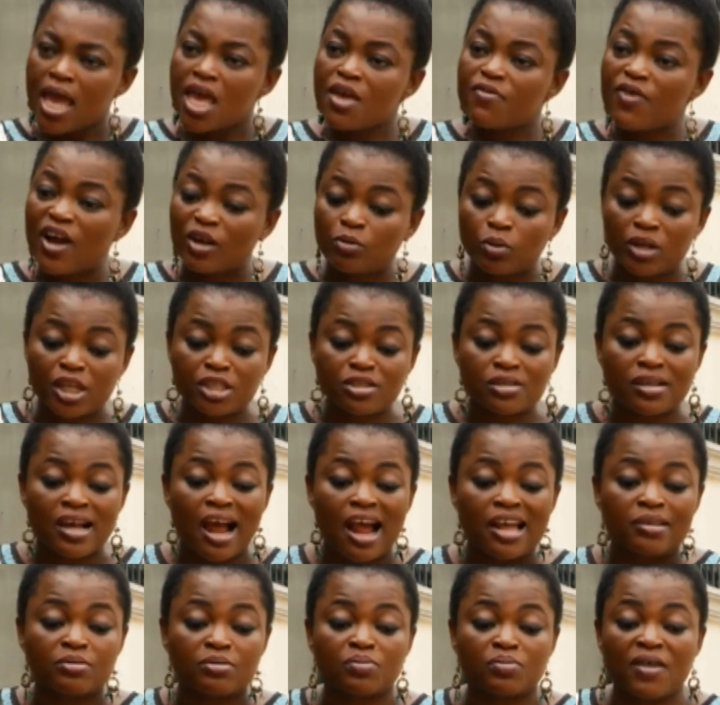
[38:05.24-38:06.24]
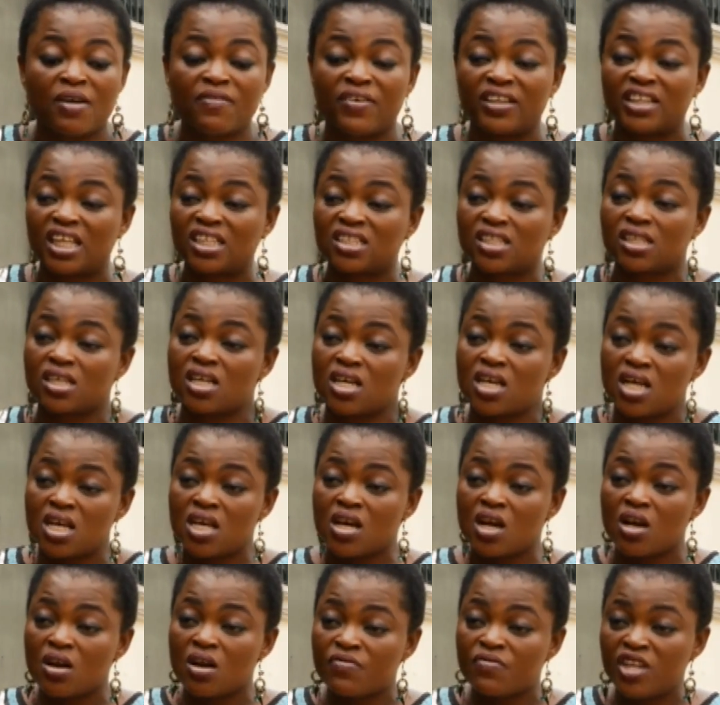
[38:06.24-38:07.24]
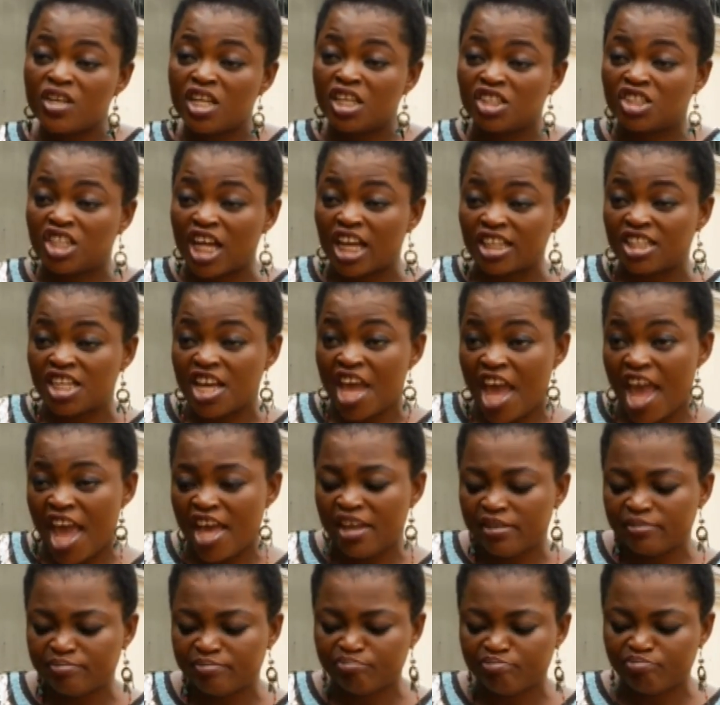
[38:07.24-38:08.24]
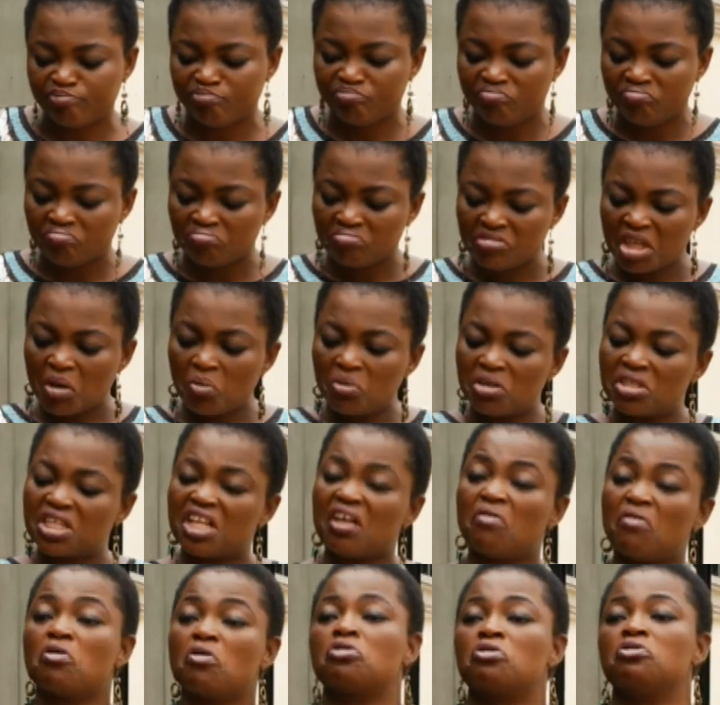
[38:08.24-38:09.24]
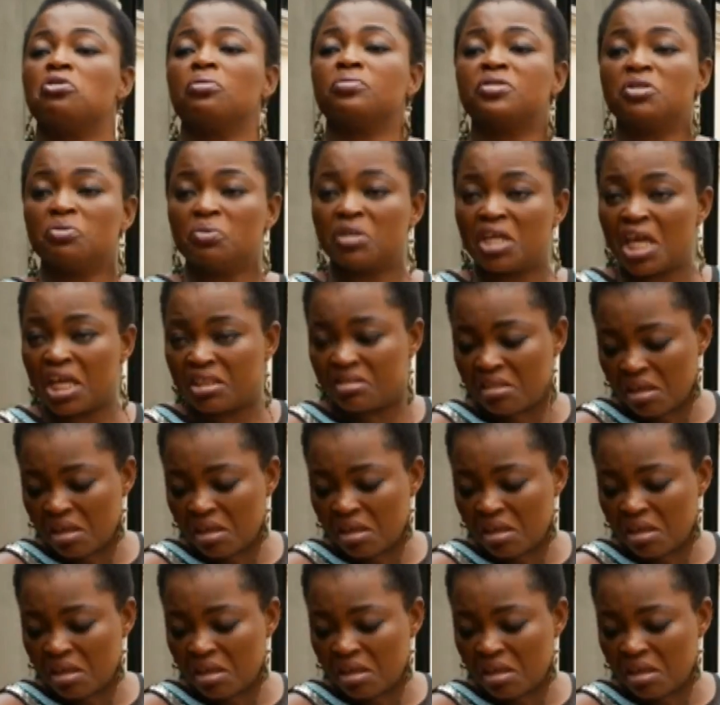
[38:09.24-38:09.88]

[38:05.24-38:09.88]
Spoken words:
If I'd wanted to carry him to my father's village that day, he wouldn't have woken up till we get